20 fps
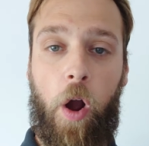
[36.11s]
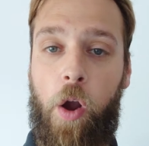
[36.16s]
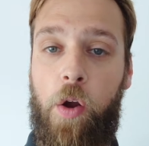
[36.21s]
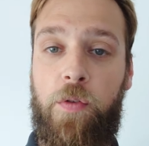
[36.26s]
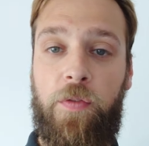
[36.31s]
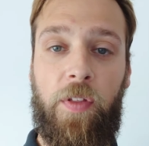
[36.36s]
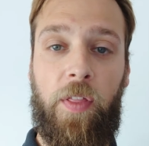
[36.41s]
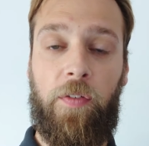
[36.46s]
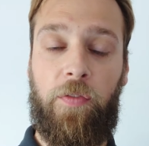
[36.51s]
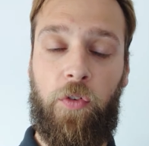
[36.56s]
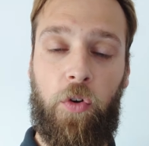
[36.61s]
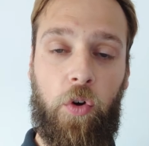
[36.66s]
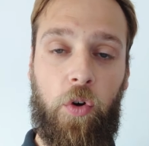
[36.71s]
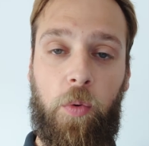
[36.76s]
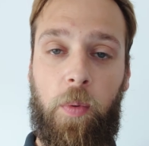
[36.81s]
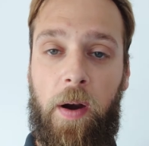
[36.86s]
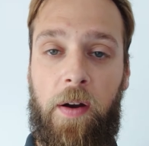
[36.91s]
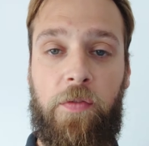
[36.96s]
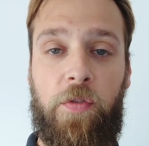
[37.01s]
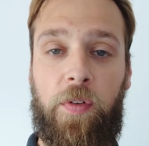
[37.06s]
over the
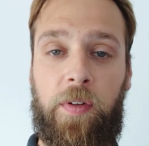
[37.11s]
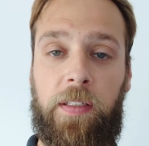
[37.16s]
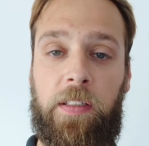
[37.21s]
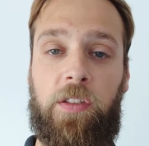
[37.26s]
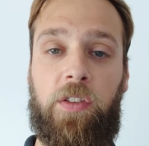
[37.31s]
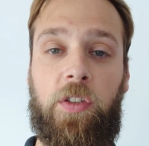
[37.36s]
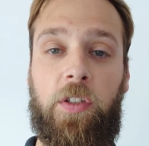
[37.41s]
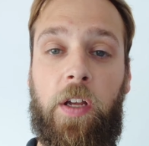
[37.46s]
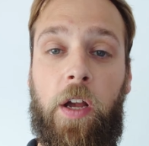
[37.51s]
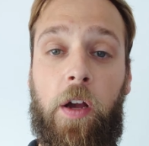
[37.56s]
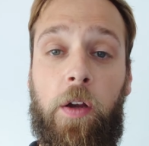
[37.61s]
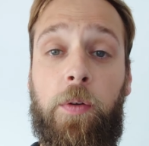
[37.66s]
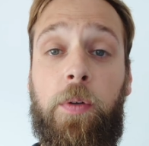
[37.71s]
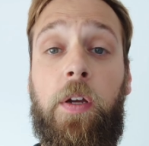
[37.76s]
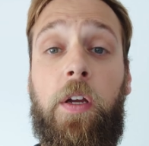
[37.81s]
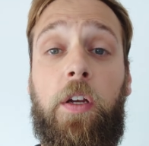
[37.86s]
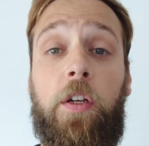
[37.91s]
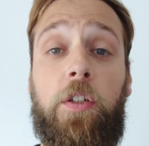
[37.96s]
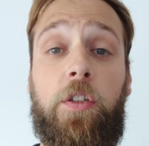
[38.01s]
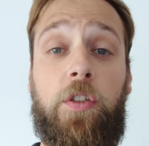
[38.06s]
floor, wherever it needs to go,
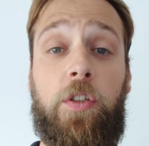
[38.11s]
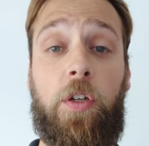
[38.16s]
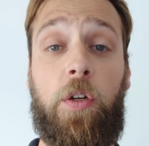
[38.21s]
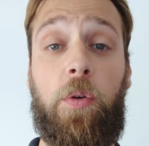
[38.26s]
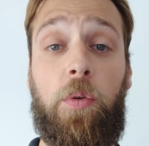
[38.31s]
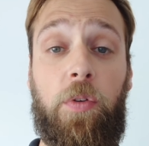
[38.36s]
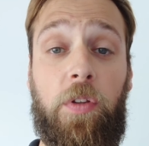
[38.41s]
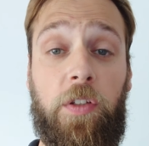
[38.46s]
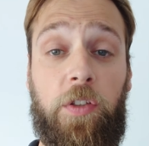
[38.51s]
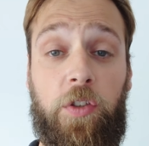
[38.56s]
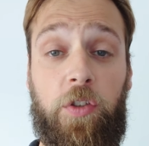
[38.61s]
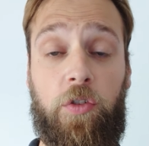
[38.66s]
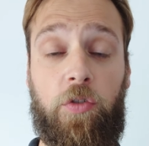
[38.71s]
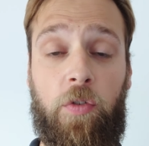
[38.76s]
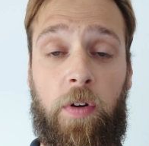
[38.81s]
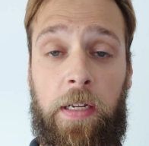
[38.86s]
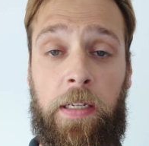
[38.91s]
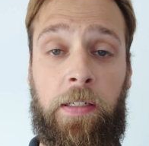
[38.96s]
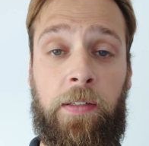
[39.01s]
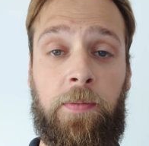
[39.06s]
to the
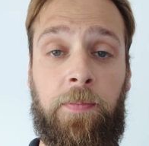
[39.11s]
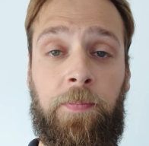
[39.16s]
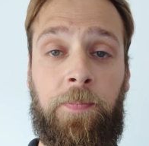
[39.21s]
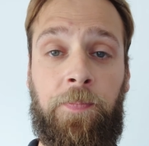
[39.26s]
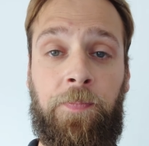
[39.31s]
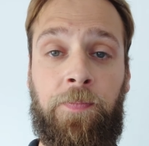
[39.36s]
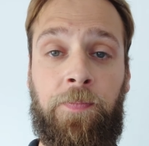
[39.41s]
screen.